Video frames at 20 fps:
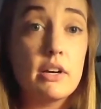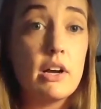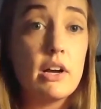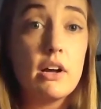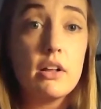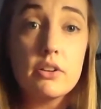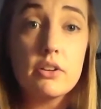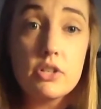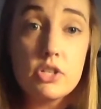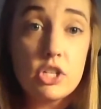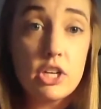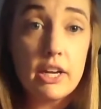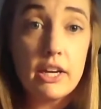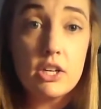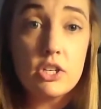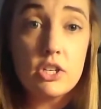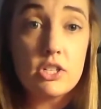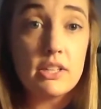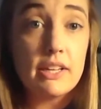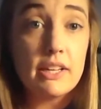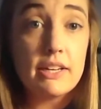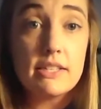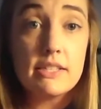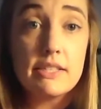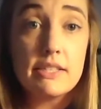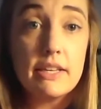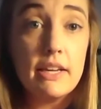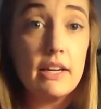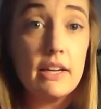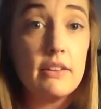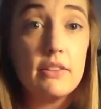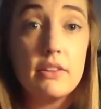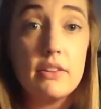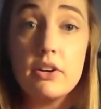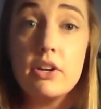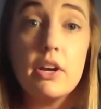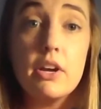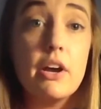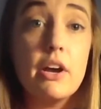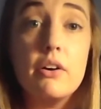color change and let it sit, and there
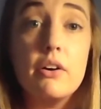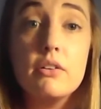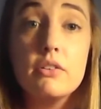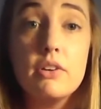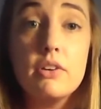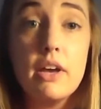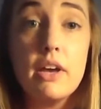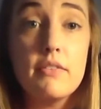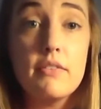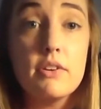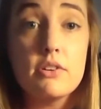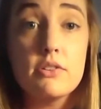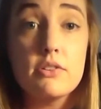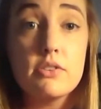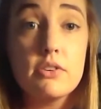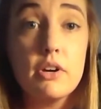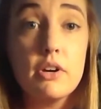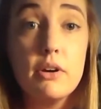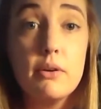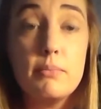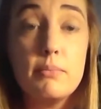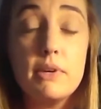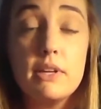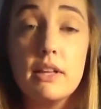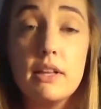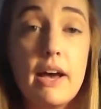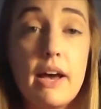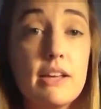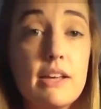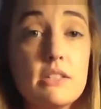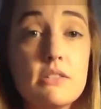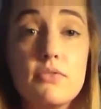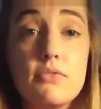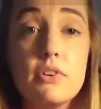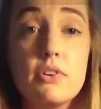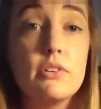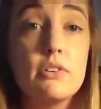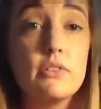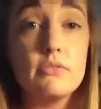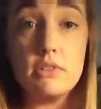you go. You have your syrup. It lasts
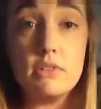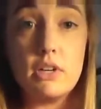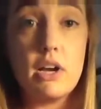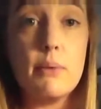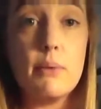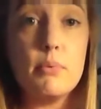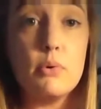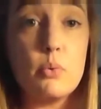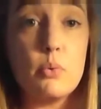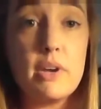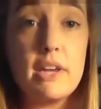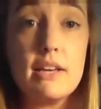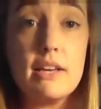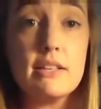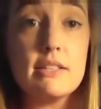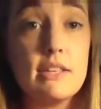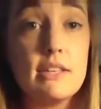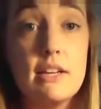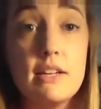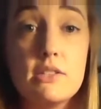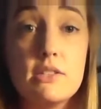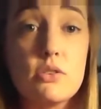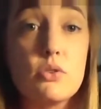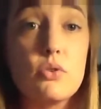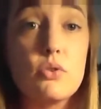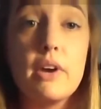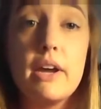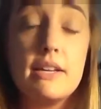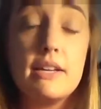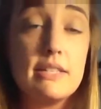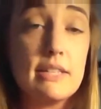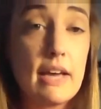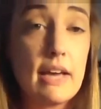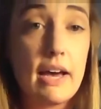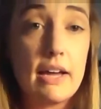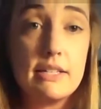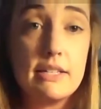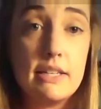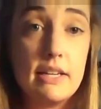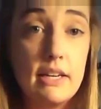for a couple weeks, and it's great to
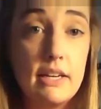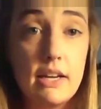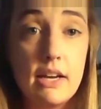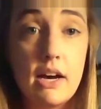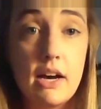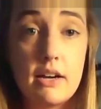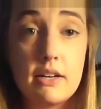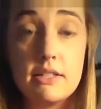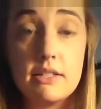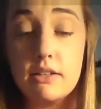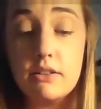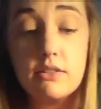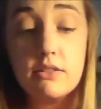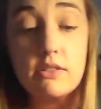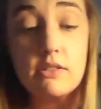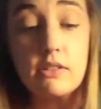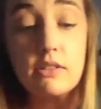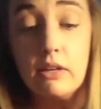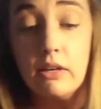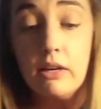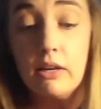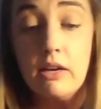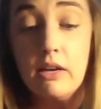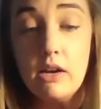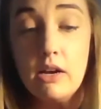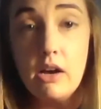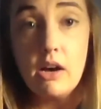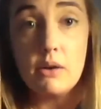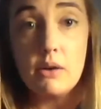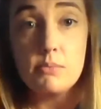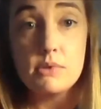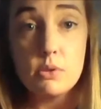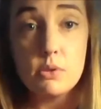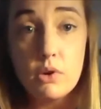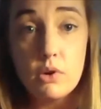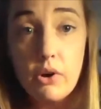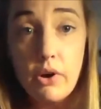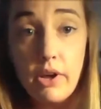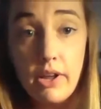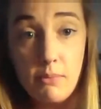add to any cocktails. So we'll
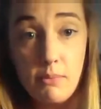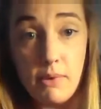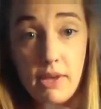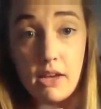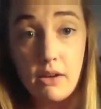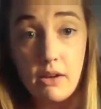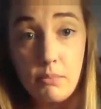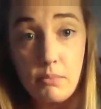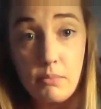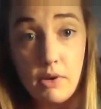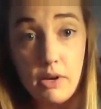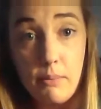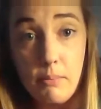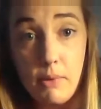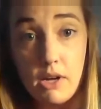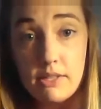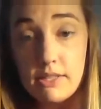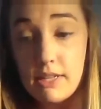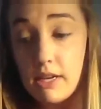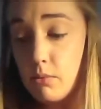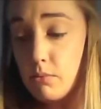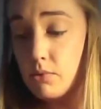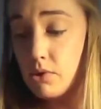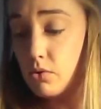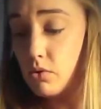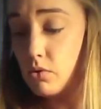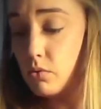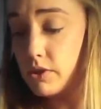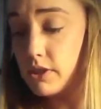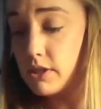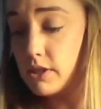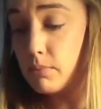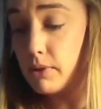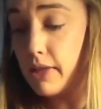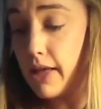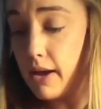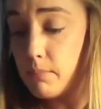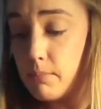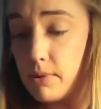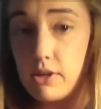go ahead and make a Moscow Mule with the
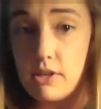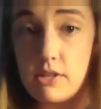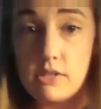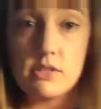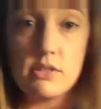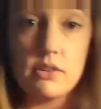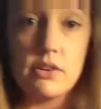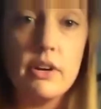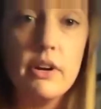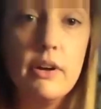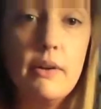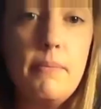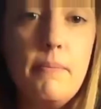blackberry syrup.